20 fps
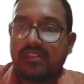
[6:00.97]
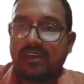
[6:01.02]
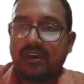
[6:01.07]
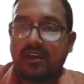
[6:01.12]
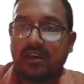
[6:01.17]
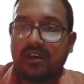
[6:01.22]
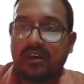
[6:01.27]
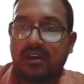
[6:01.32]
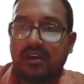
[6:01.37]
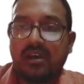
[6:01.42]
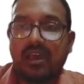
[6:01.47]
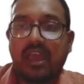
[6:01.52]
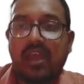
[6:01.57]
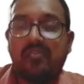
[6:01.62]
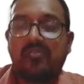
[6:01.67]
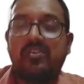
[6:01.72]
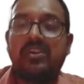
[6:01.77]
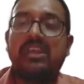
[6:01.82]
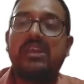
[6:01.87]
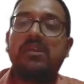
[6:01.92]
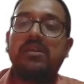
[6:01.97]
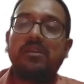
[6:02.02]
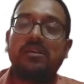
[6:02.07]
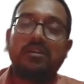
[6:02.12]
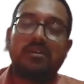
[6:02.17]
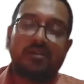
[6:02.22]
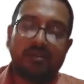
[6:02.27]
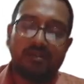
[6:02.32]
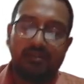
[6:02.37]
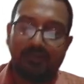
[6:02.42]
the
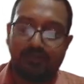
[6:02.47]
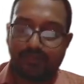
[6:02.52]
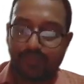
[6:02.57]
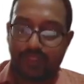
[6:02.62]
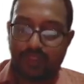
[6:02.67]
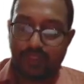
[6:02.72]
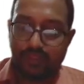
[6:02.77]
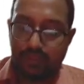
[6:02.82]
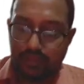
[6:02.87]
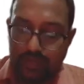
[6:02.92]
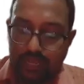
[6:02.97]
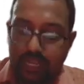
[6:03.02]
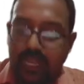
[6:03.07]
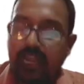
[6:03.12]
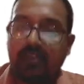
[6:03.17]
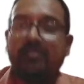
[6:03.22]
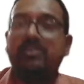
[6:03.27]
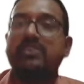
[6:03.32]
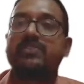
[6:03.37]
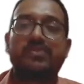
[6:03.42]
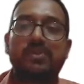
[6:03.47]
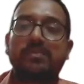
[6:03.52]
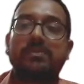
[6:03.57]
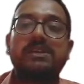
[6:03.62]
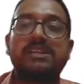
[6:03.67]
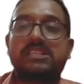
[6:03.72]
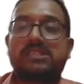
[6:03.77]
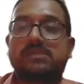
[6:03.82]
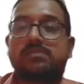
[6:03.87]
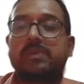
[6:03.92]
FD rate which will
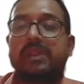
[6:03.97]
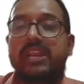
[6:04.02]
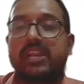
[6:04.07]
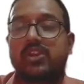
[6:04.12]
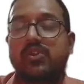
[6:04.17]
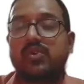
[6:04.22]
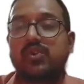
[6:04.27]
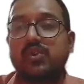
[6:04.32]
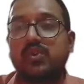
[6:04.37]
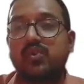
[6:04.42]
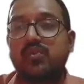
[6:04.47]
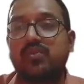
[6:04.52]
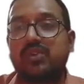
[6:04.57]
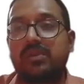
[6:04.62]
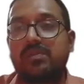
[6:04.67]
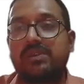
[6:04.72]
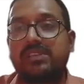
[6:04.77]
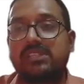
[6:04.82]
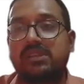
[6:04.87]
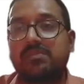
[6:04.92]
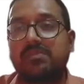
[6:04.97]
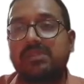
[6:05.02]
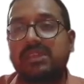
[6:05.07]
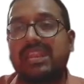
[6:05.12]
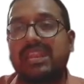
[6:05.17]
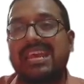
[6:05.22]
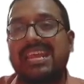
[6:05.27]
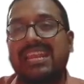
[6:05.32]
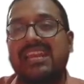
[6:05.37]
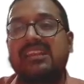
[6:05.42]
be displayed to you will be
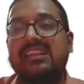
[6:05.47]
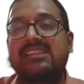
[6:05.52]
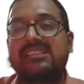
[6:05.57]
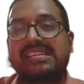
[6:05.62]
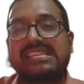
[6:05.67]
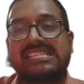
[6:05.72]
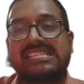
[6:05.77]
something like, let us